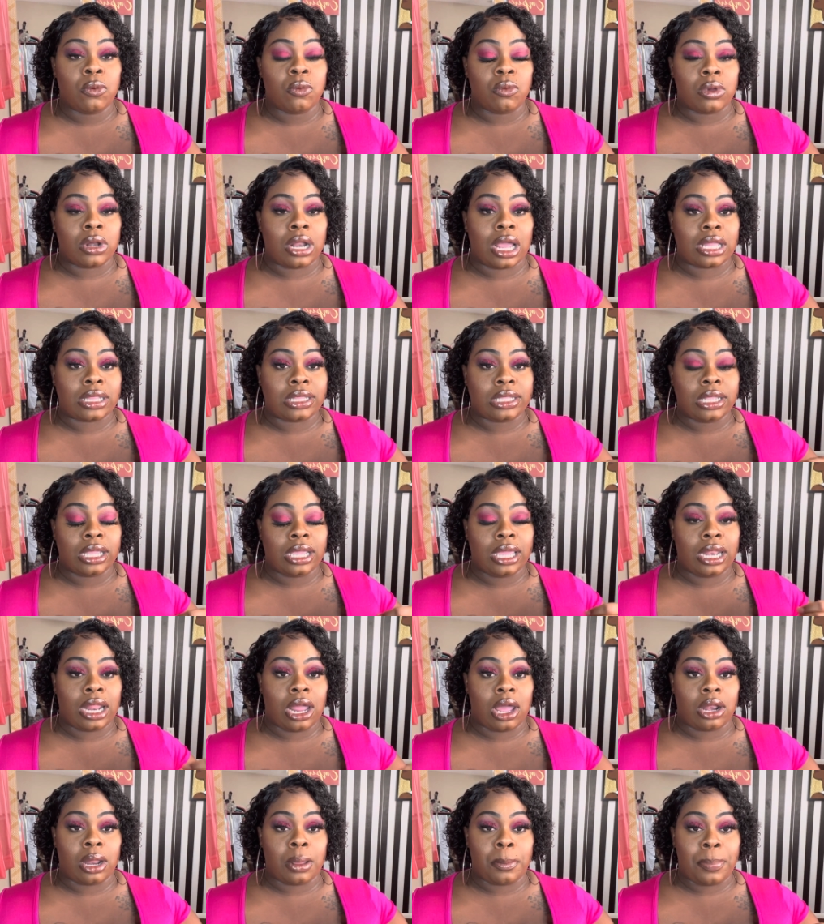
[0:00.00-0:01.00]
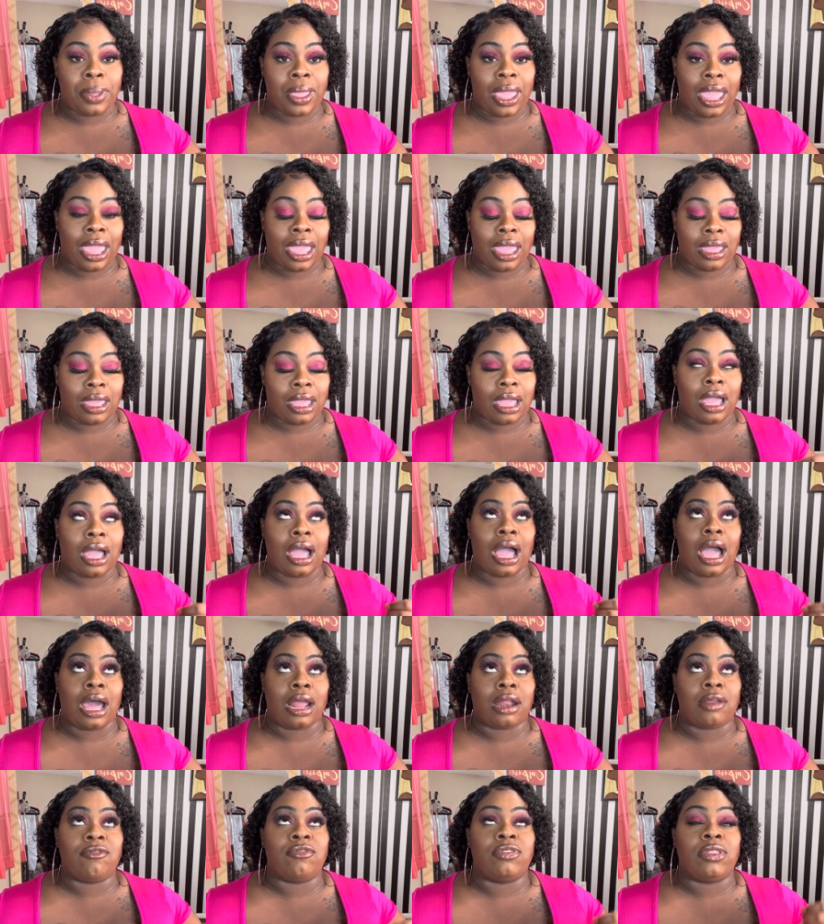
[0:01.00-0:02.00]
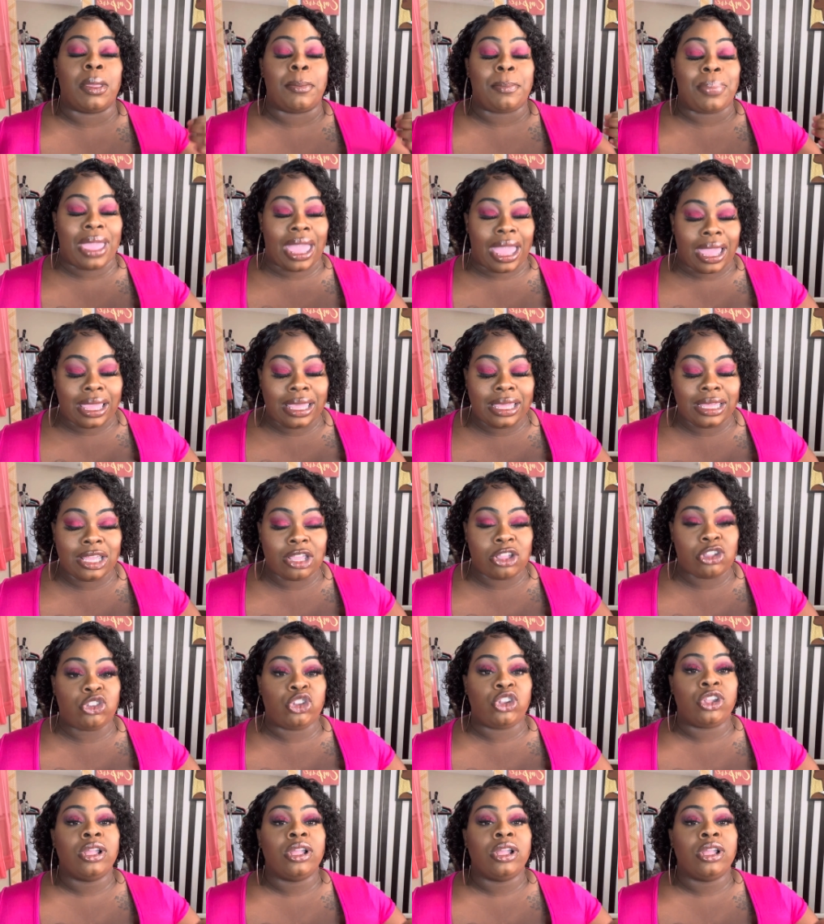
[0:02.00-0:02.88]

when I took it out of out of the package